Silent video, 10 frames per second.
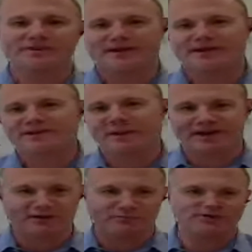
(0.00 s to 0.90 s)
things
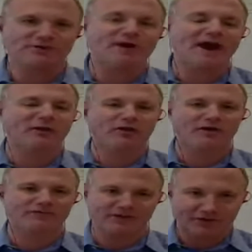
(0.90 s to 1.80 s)
I can really rattle
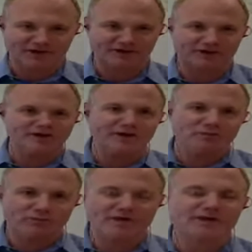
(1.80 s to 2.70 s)
off that are going to
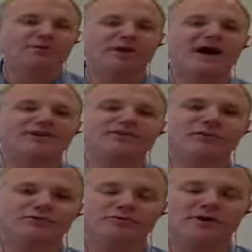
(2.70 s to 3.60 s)
really apply to